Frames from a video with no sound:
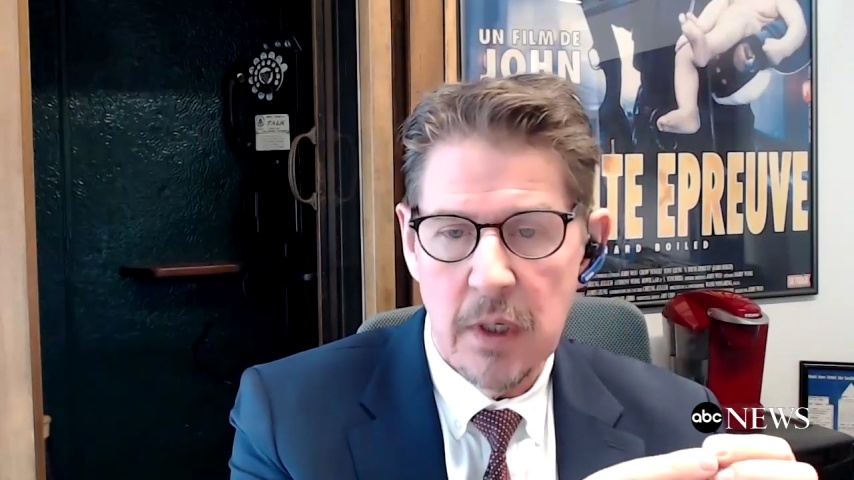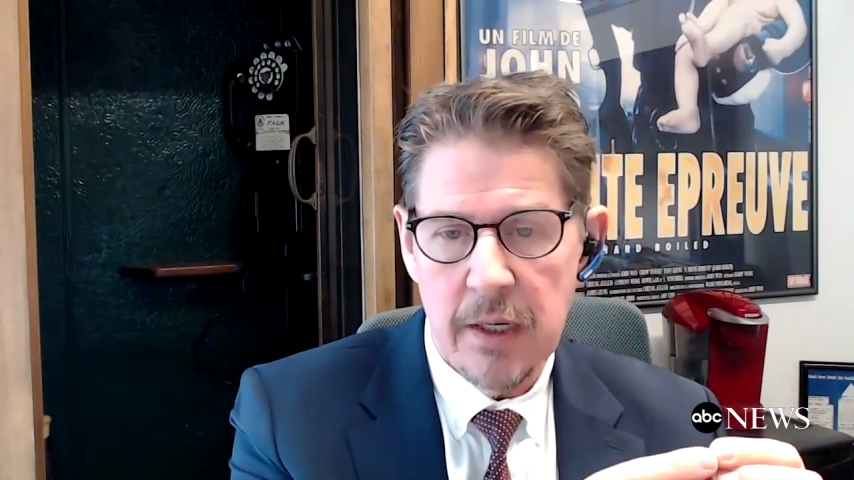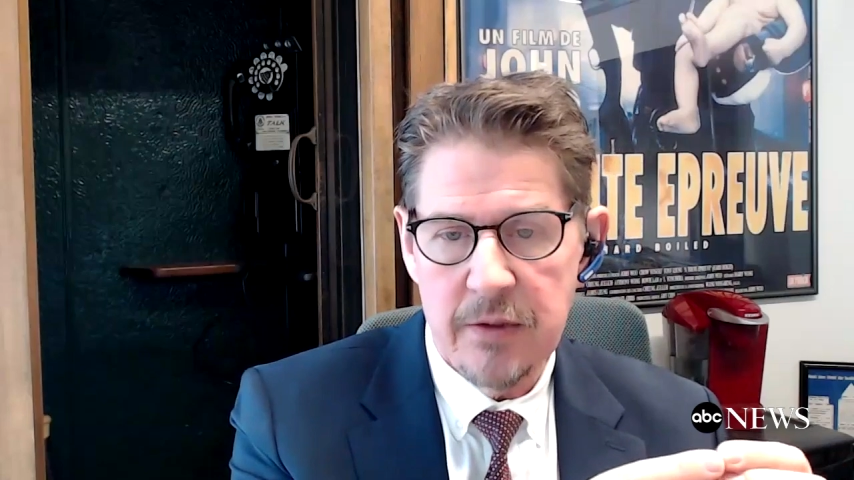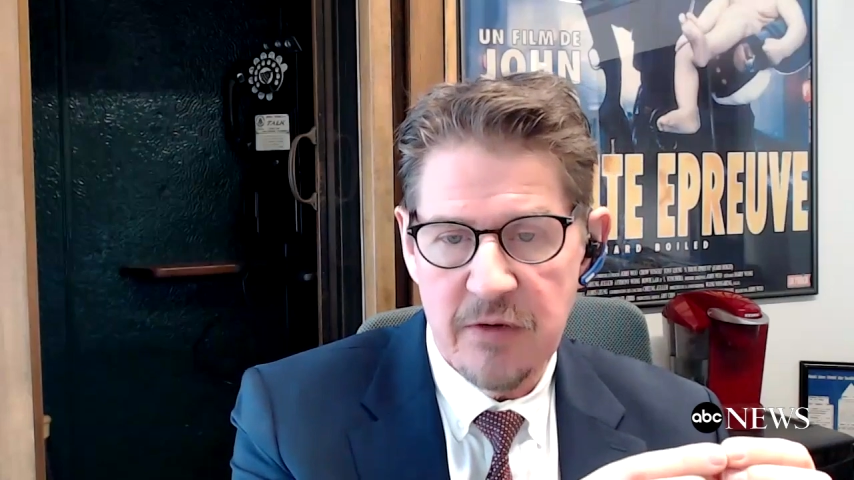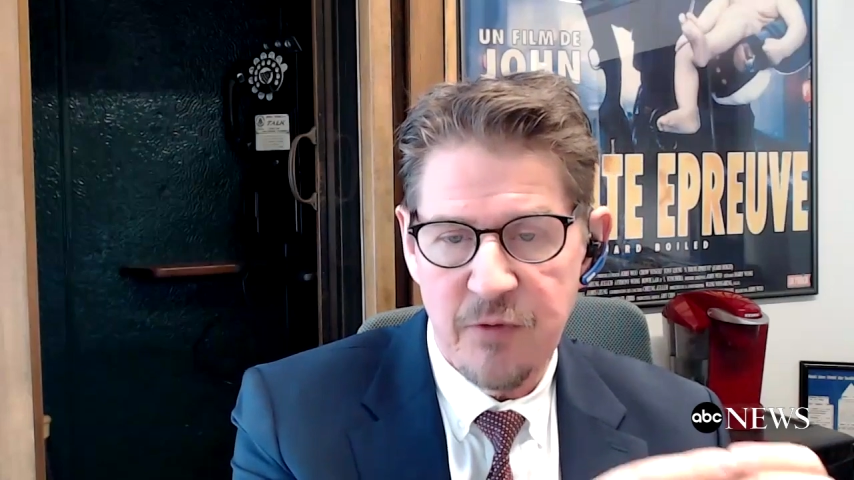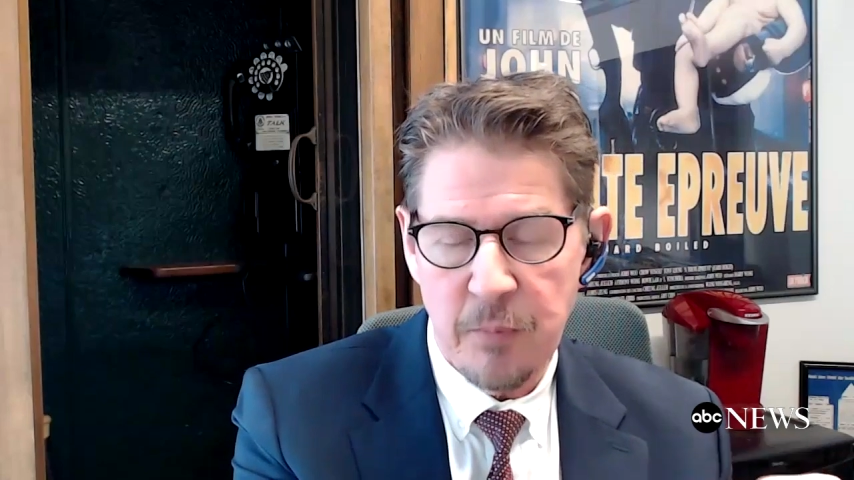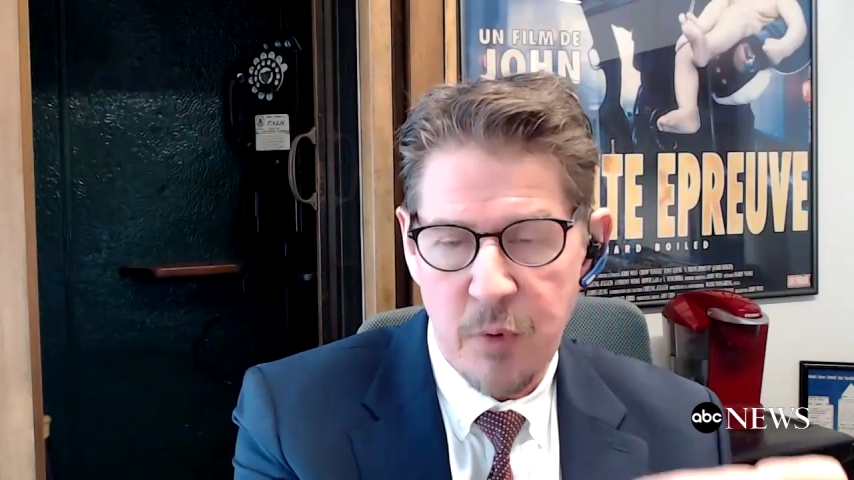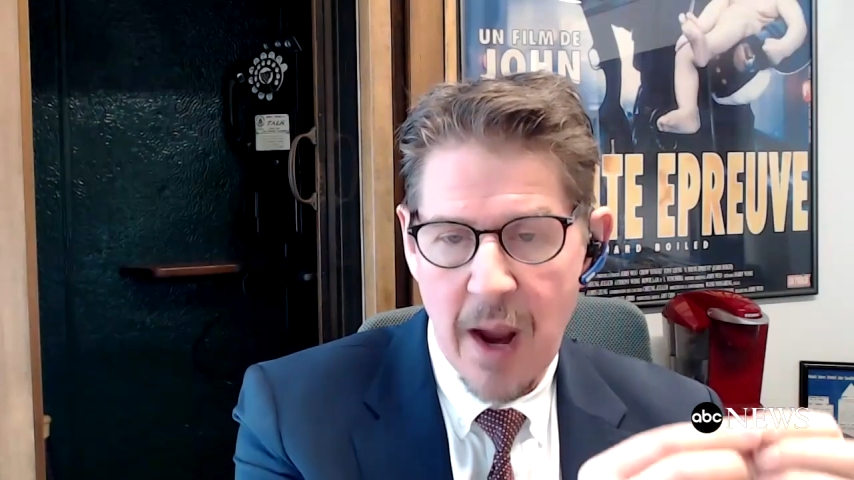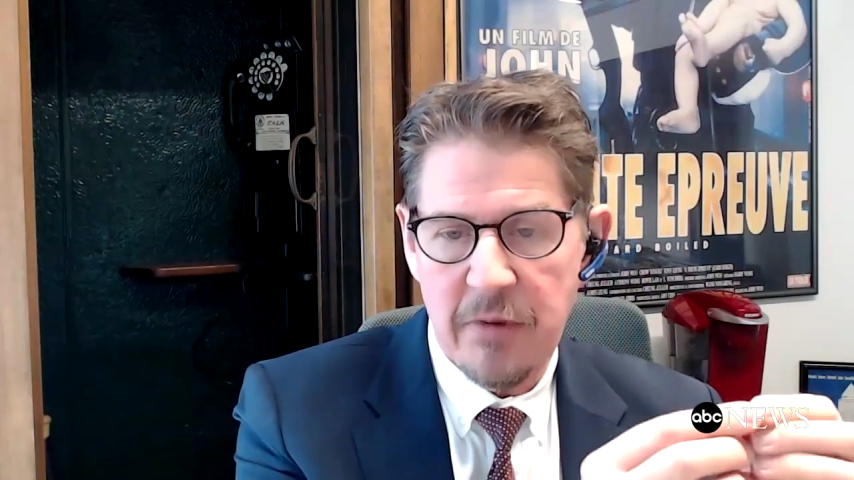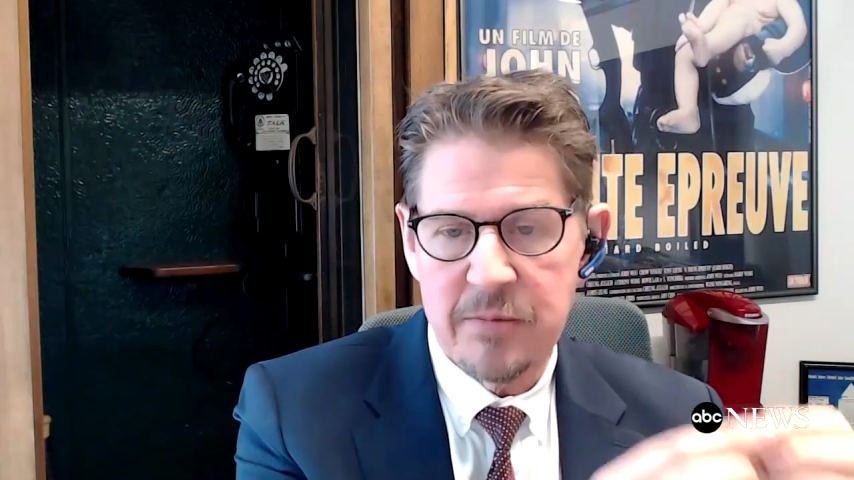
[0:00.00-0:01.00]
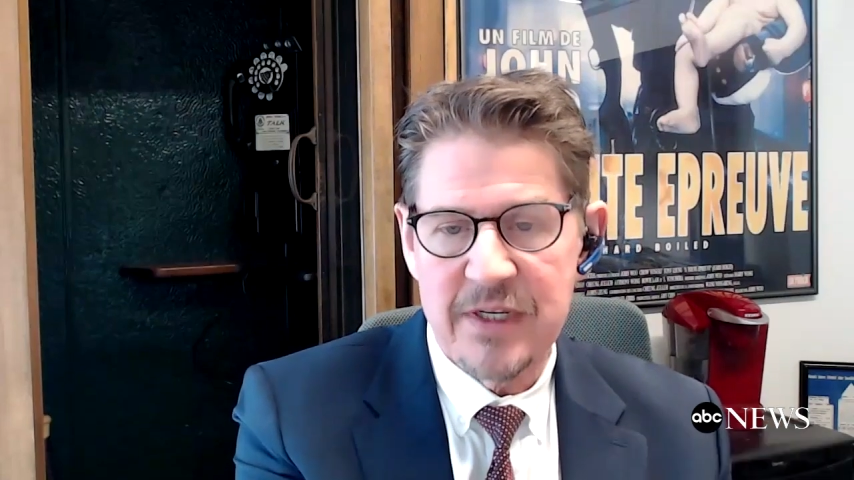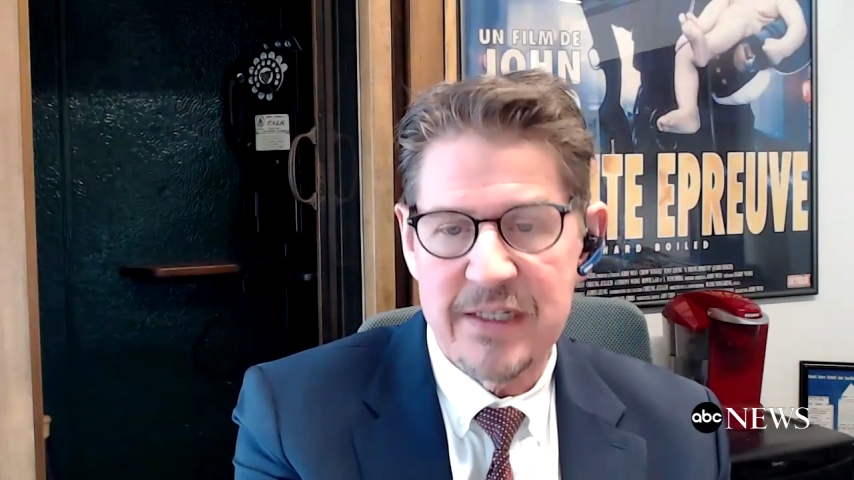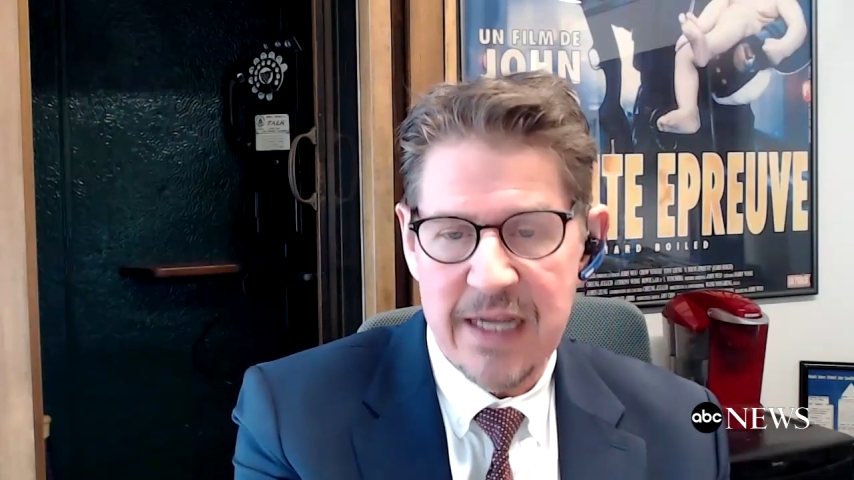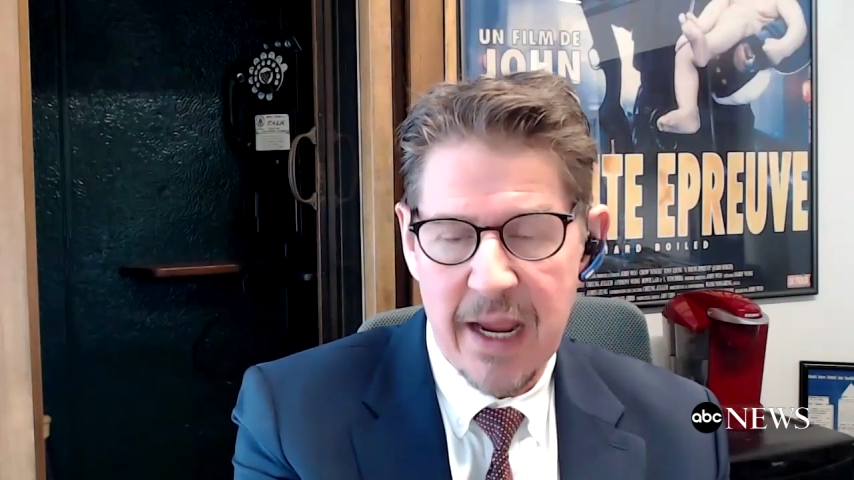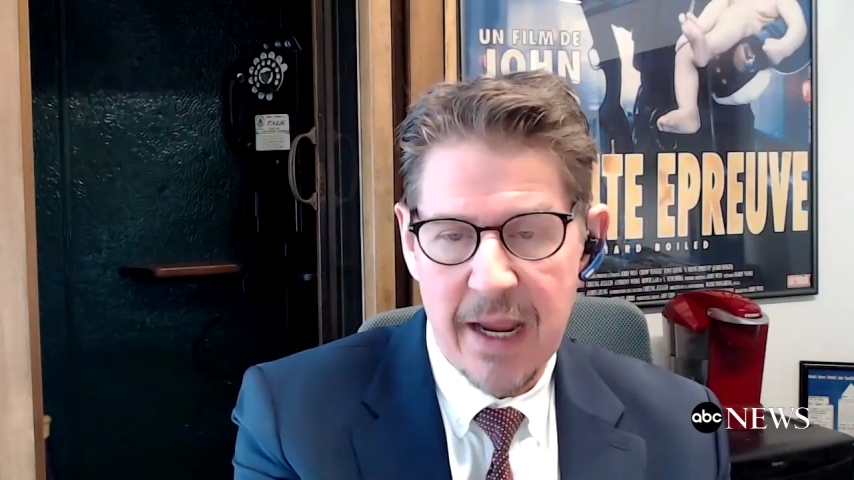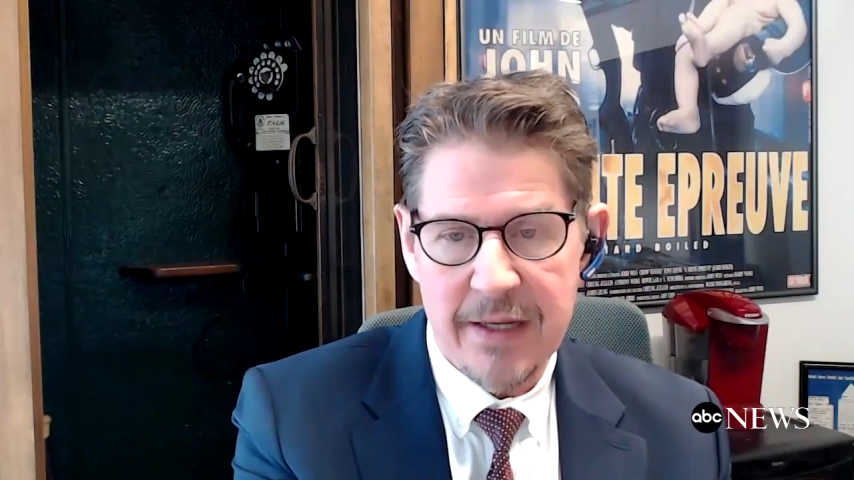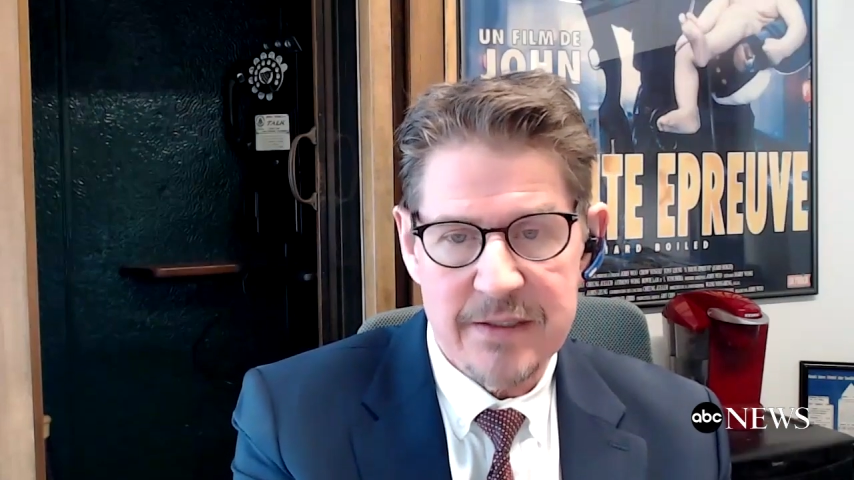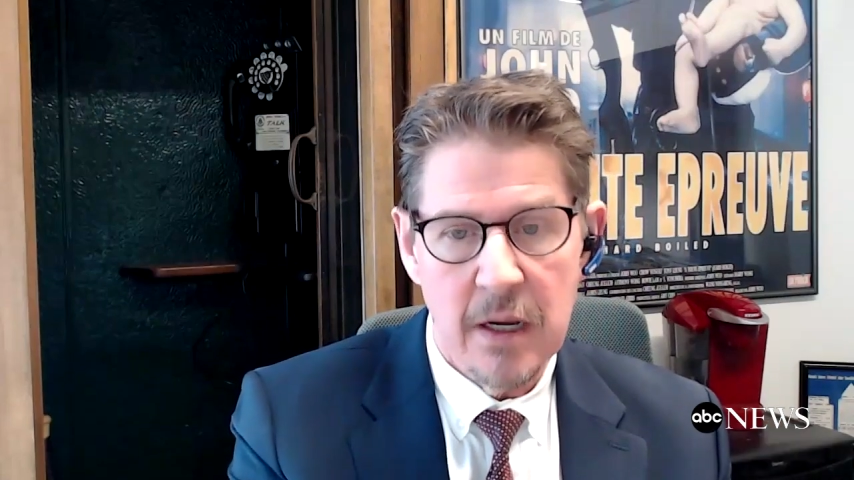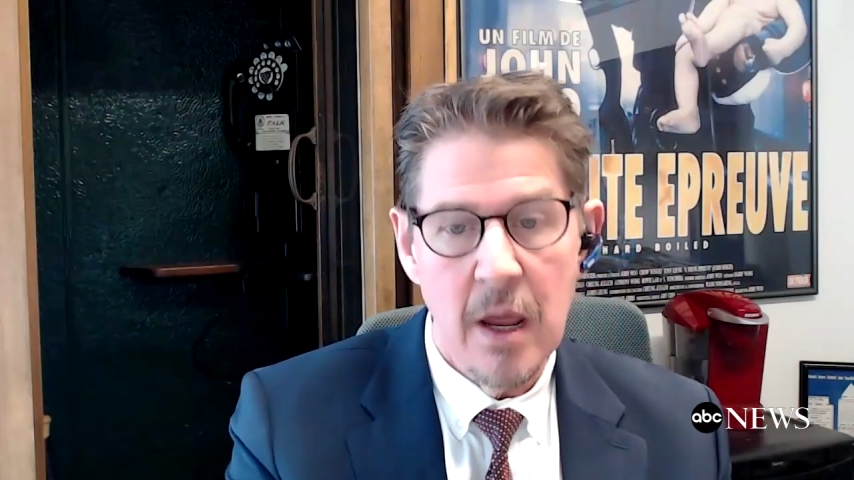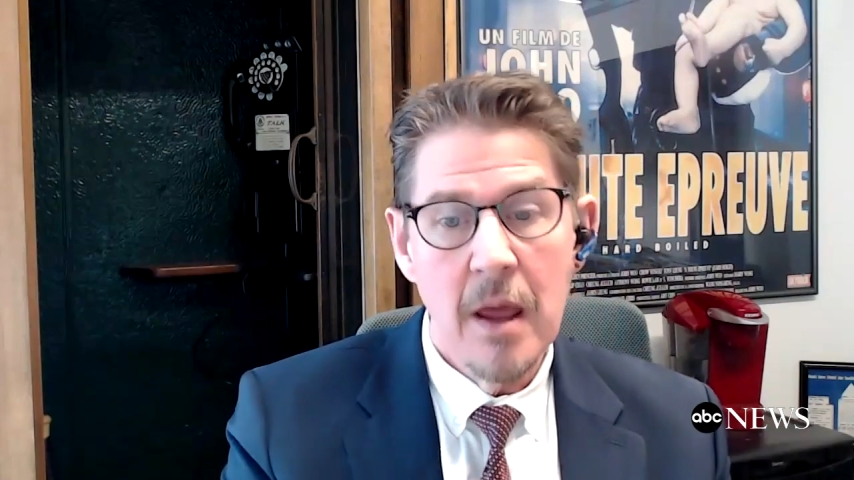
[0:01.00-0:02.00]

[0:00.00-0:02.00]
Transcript: uh, different problems and tasks.